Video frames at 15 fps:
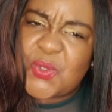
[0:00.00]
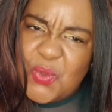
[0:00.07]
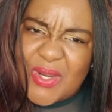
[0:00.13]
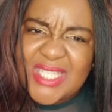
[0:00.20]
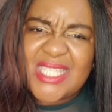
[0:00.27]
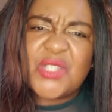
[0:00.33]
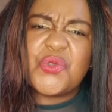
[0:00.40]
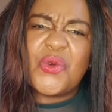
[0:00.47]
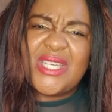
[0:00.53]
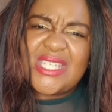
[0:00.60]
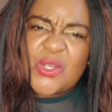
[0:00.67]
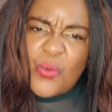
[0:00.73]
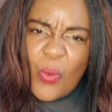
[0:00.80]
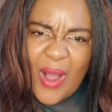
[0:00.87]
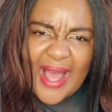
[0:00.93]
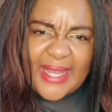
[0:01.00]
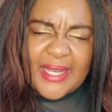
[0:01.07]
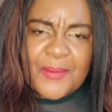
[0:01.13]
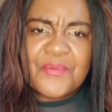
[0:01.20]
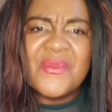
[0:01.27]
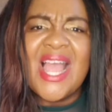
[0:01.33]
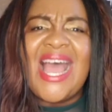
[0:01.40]

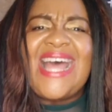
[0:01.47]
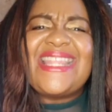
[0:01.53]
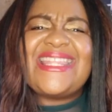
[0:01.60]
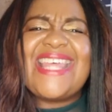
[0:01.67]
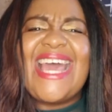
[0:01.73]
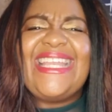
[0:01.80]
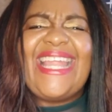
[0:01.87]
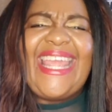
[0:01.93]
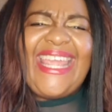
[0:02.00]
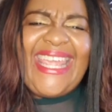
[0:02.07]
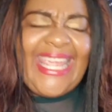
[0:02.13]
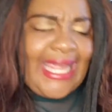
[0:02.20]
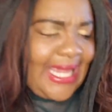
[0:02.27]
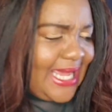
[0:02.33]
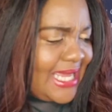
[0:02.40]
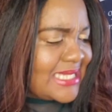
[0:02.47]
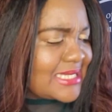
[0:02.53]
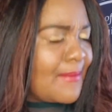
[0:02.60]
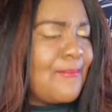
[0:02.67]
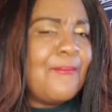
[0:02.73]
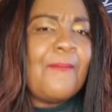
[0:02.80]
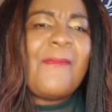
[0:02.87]
2021, that he is
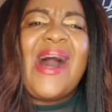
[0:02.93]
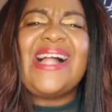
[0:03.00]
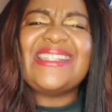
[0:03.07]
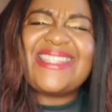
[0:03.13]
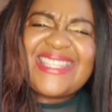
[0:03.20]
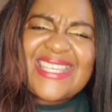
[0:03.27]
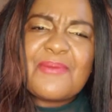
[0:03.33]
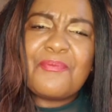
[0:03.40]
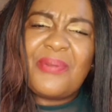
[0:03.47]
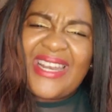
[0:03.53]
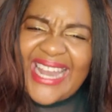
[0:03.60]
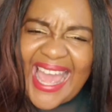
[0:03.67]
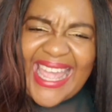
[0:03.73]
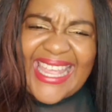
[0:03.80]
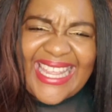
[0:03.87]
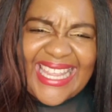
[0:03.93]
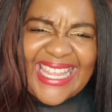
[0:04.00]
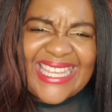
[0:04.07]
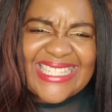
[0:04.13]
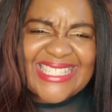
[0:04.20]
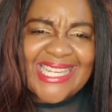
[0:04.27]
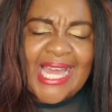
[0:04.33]
multiplying
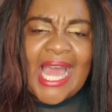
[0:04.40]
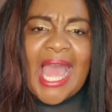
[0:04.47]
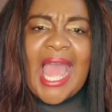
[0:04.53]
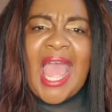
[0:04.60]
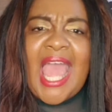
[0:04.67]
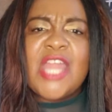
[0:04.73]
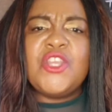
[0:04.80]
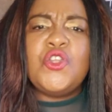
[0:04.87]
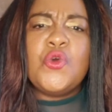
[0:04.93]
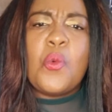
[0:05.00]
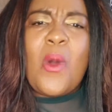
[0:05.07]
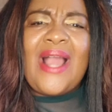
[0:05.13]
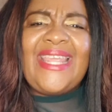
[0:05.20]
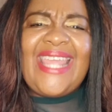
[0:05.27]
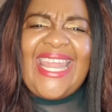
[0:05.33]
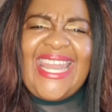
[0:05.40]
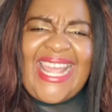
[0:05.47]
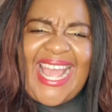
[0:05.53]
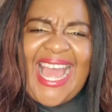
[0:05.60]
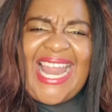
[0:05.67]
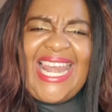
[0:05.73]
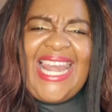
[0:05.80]
it and you are getting
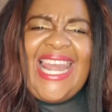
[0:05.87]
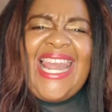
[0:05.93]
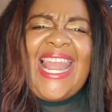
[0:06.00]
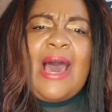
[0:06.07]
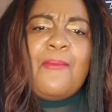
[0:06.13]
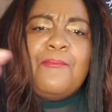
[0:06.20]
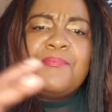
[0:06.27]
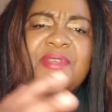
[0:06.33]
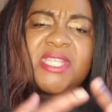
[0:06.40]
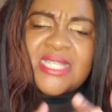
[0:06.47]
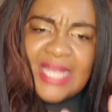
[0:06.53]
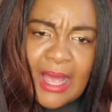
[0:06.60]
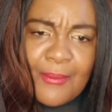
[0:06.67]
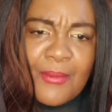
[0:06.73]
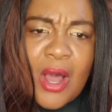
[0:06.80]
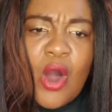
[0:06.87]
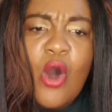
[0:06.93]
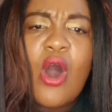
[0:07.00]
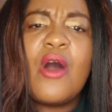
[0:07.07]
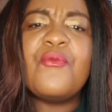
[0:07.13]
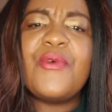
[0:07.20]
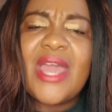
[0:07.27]
a lump sum
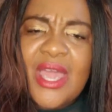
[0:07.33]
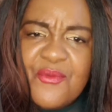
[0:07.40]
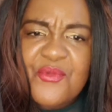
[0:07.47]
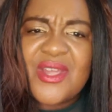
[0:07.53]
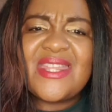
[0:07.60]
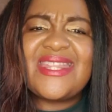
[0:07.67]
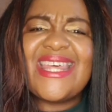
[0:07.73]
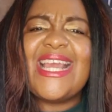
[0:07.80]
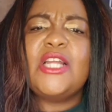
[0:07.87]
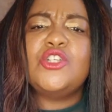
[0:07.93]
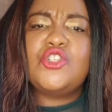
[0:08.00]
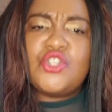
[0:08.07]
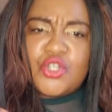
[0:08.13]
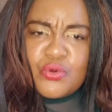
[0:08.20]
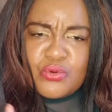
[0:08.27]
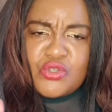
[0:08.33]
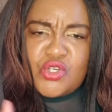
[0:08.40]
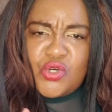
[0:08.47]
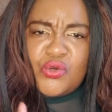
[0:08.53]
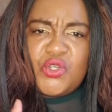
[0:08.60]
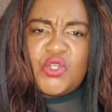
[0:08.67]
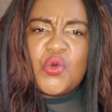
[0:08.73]
of everything due
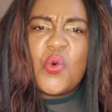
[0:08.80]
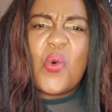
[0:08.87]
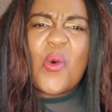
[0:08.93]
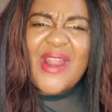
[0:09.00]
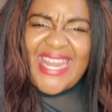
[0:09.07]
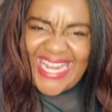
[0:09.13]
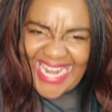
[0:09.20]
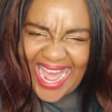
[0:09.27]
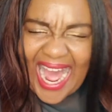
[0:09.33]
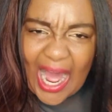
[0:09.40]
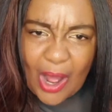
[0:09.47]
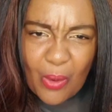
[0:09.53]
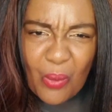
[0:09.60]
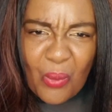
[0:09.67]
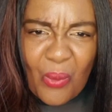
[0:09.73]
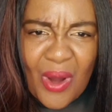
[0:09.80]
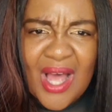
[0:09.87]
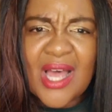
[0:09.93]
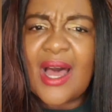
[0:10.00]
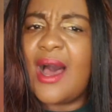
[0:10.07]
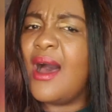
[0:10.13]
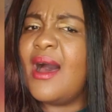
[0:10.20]
to you now.
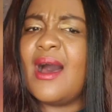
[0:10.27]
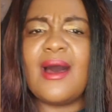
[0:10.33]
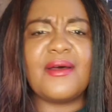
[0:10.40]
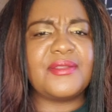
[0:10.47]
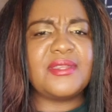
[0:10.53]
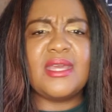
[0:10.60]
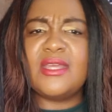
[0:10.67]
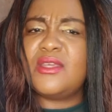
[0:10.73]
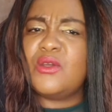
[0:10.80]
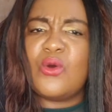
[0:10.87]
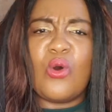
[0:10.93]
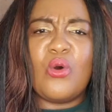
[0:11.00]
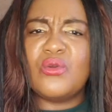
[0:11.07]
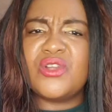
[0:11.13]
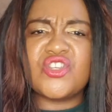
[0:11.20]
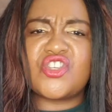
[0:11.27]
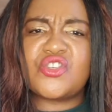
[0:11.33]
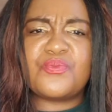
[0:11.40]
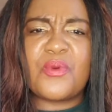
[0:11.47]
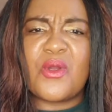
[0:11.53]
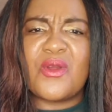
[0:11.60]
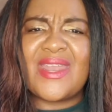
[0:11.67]
Ah, thank you, Holy
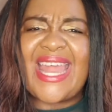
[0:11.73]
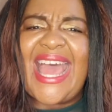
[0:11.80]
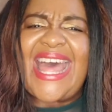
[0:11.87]
Spirit.